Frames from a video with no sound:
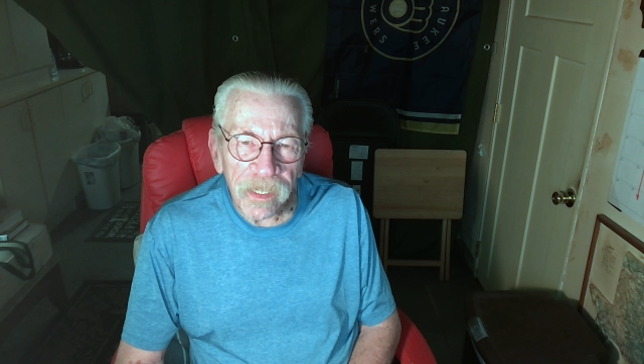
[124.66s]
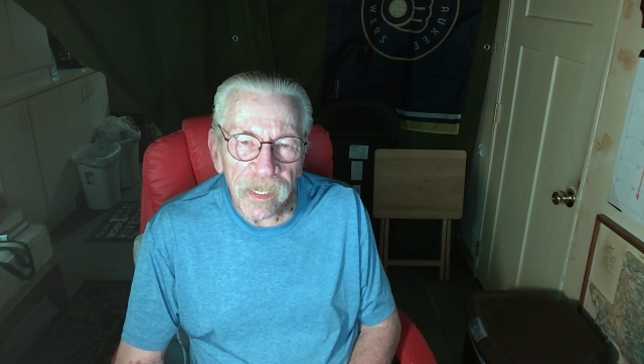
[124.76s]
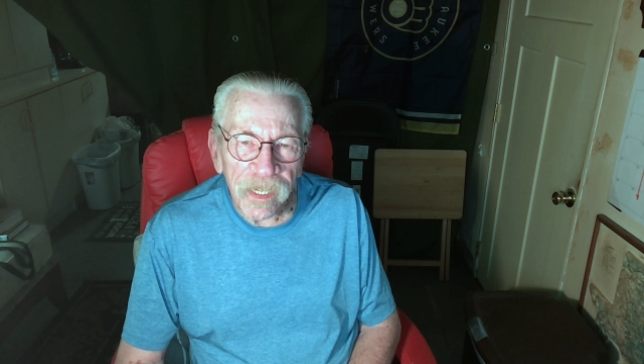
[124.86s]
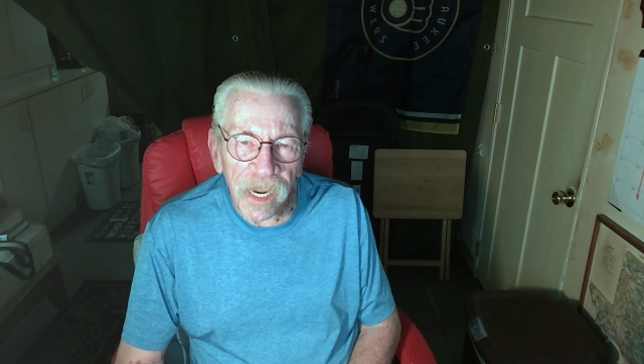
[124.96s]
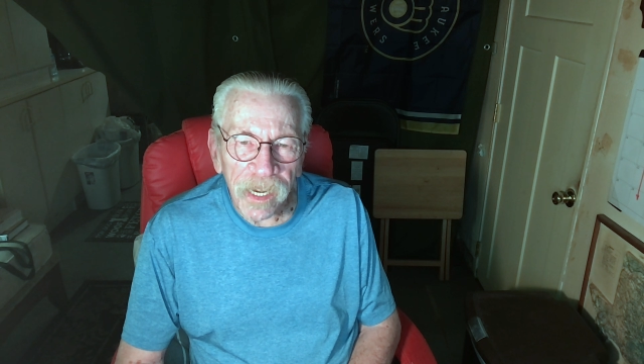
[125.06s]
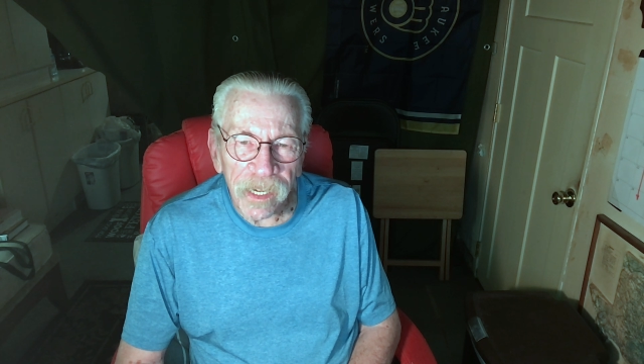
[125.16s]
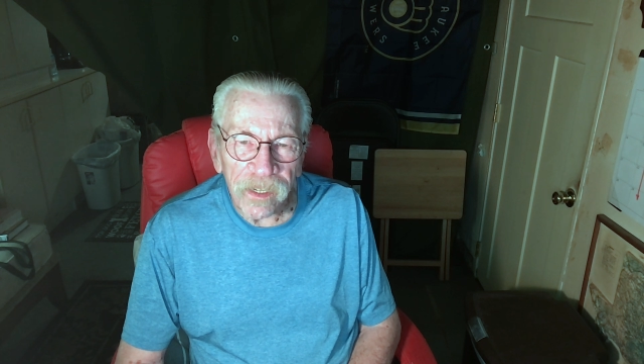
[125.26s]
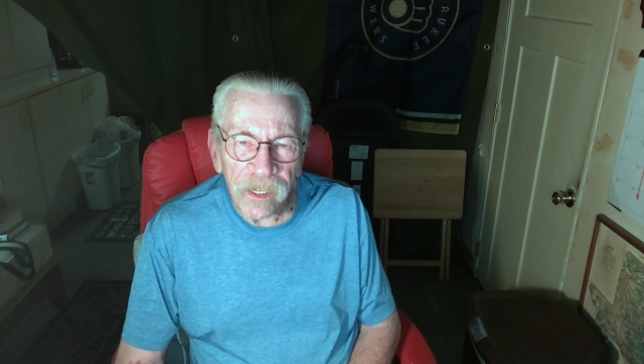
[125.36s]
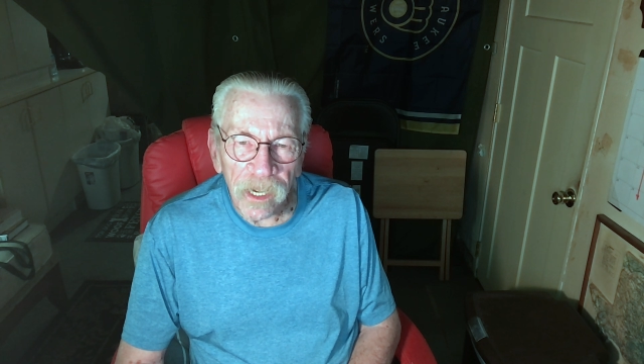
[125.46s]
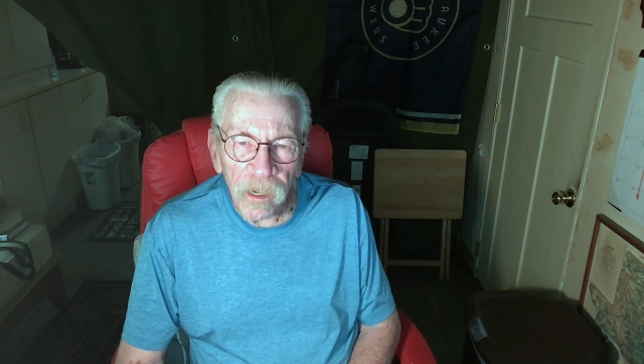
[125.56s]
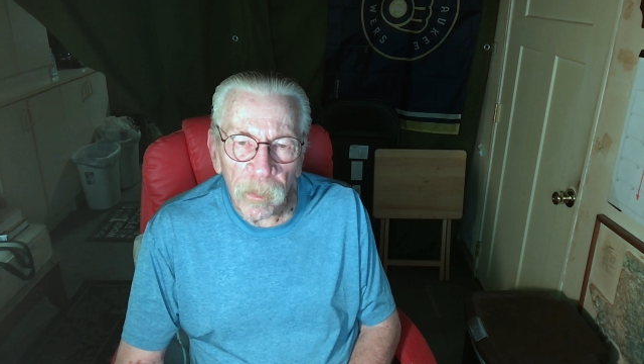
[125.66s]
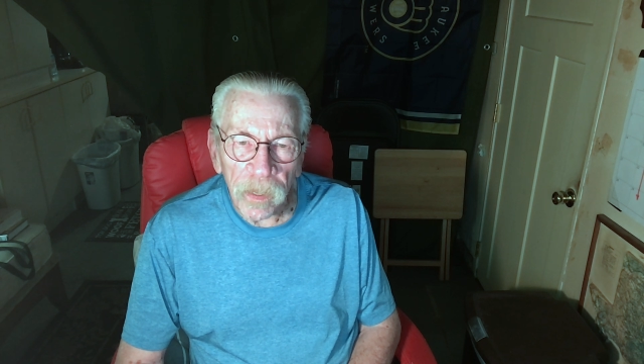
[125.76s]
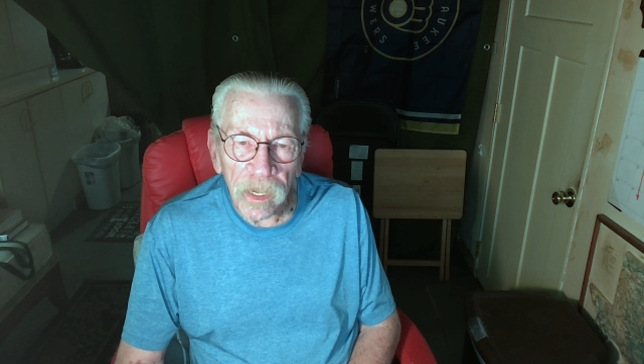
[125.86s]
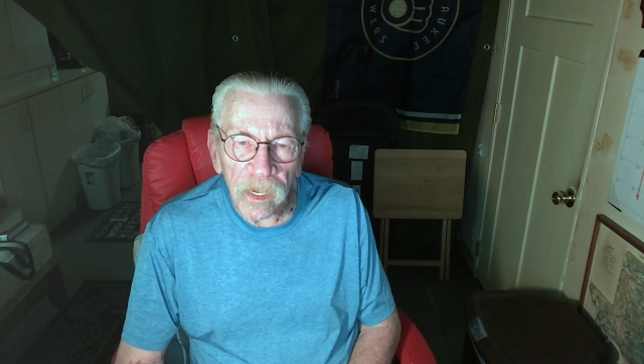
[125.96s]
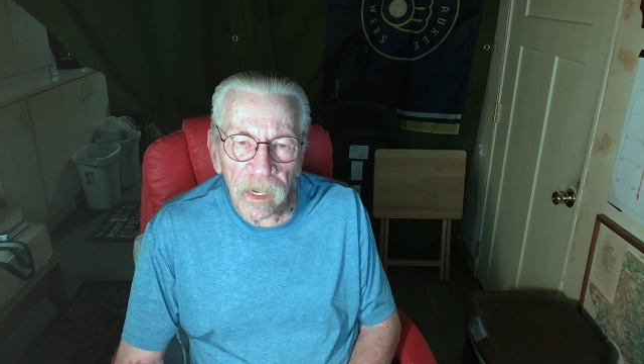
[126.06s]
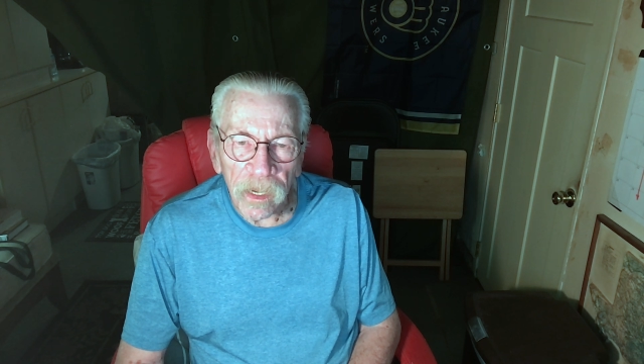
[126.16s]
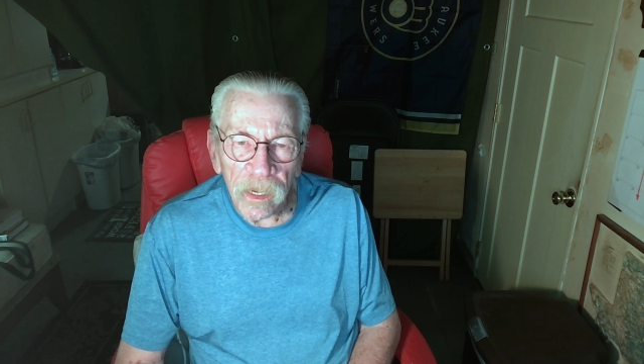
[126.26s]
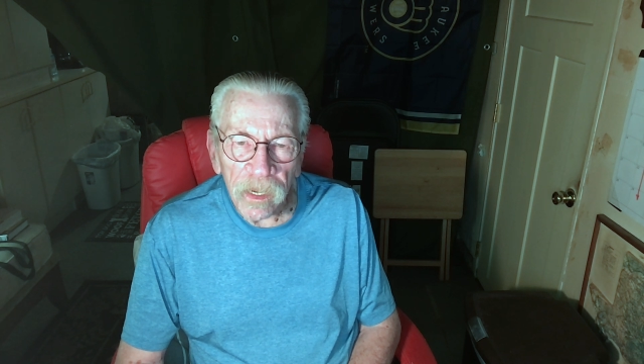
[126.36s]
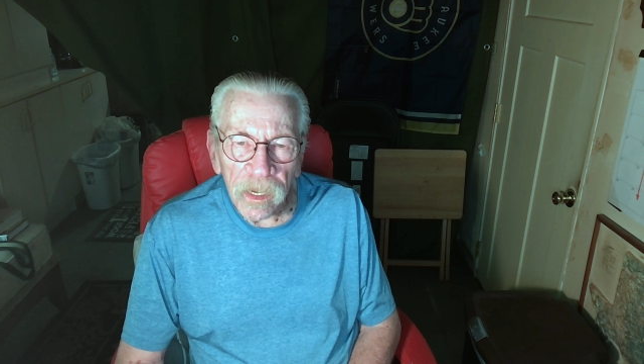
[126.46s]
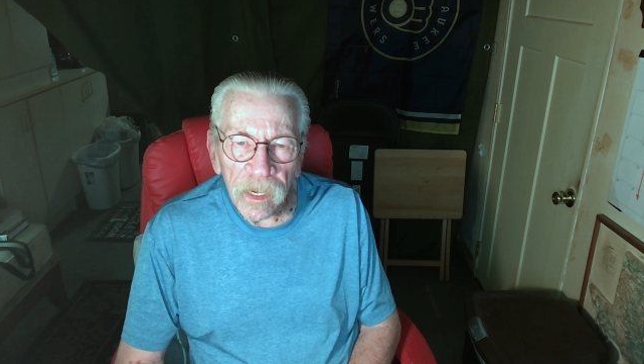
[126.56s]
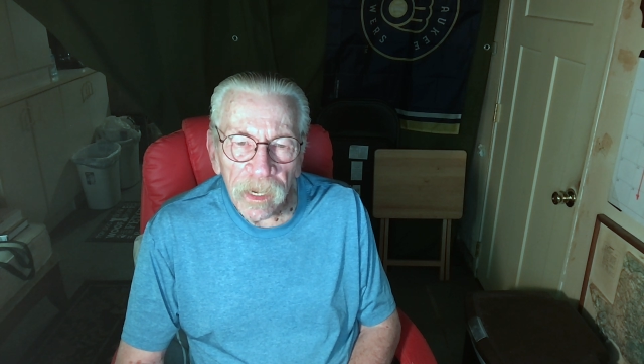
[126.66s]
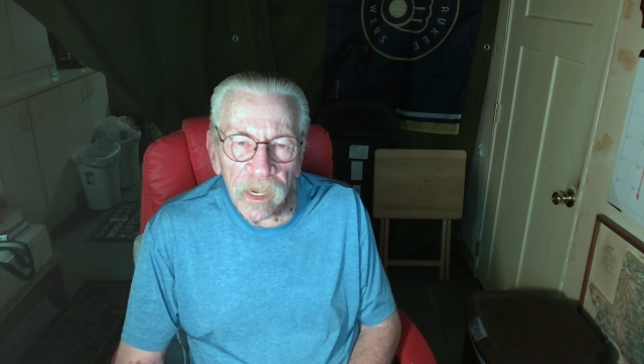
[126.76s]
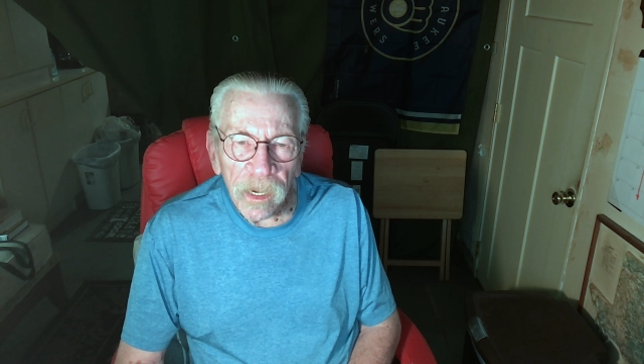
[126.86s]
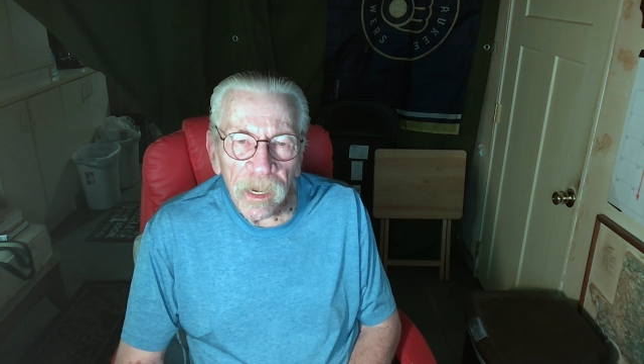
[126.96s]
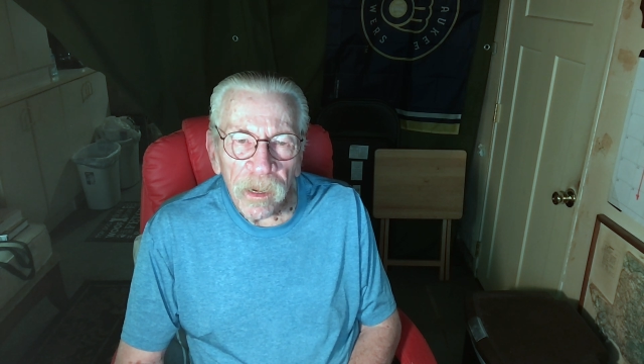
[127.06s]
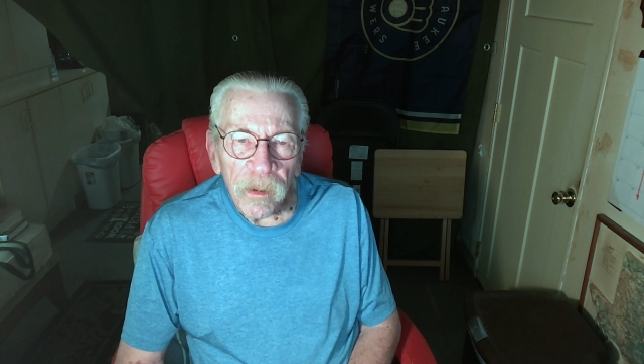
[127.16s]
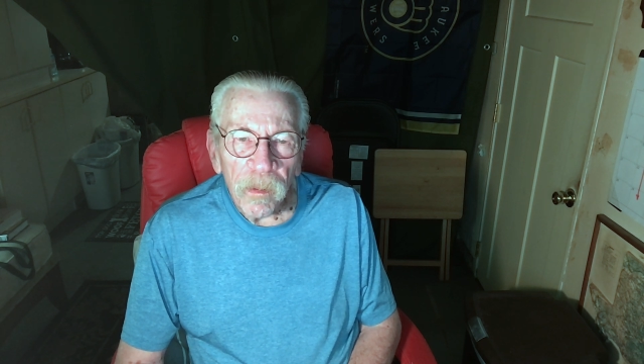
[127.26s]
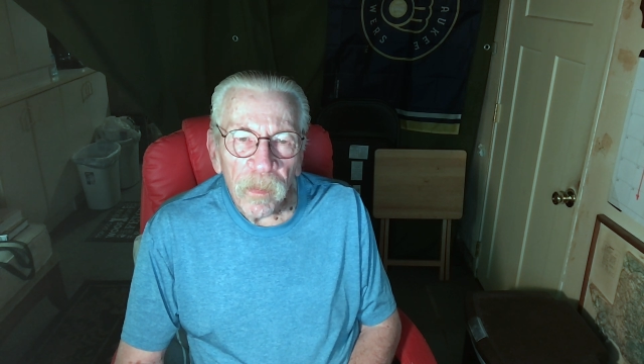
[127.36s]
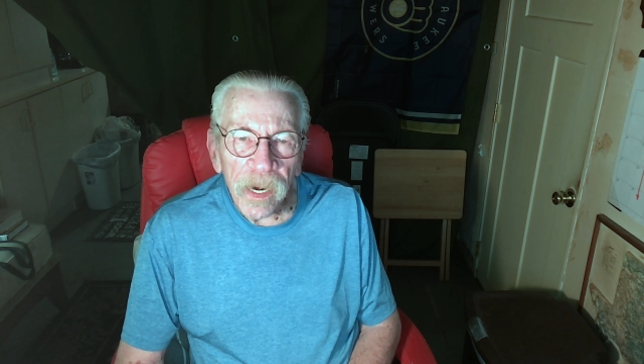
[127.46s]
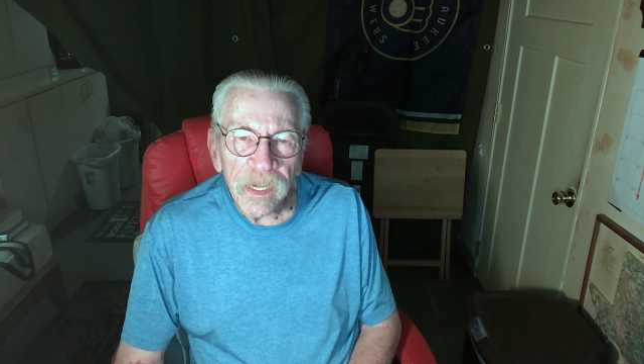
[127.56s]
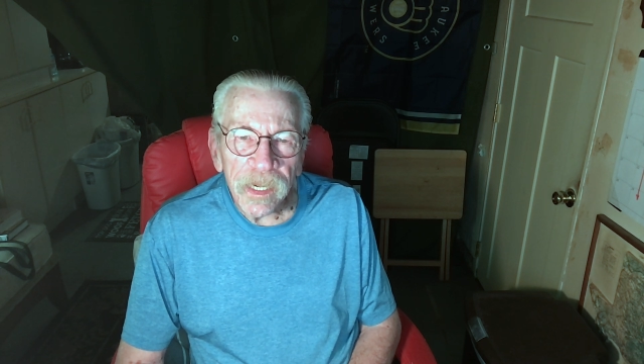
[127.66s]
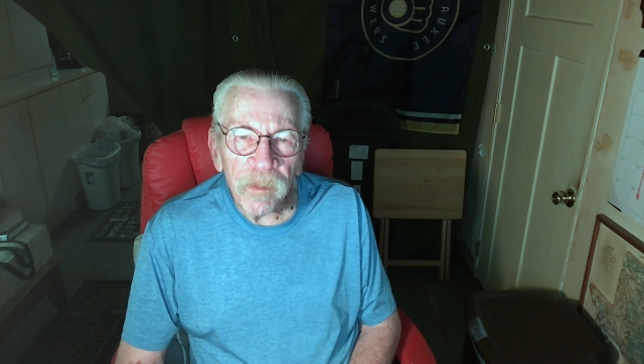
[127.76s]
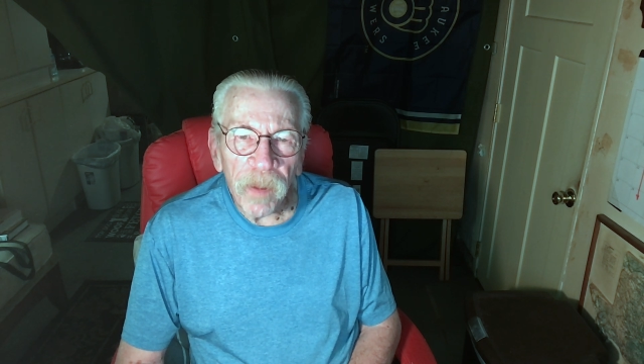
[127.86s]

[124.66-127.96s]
to take a chill pill. President